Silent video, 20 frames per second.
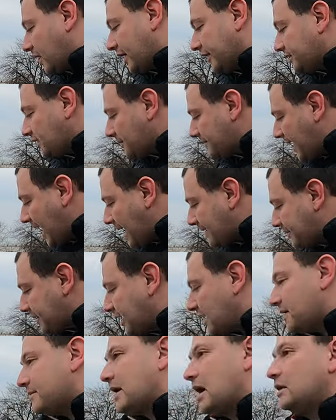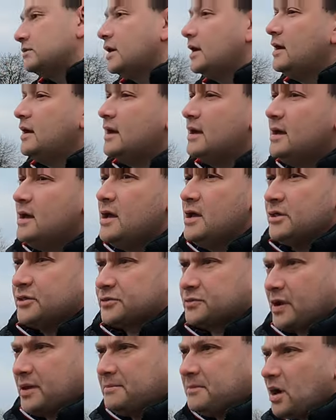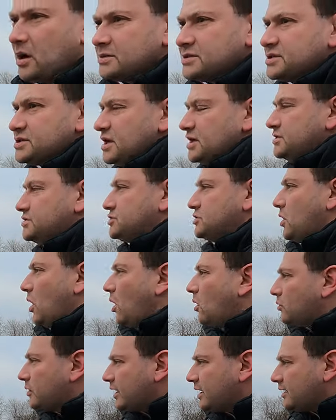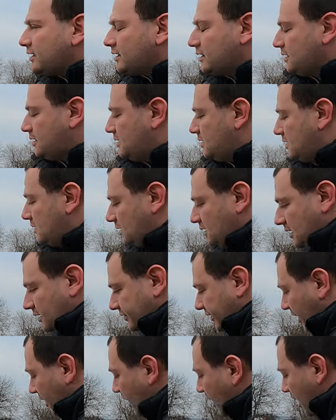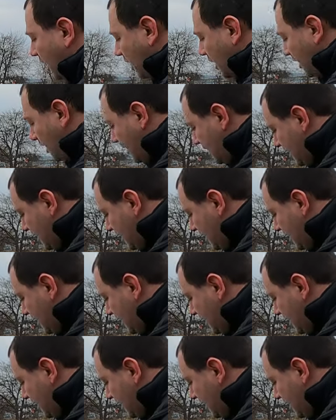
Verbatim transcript: what ended up happening, about 3 months into owning the car,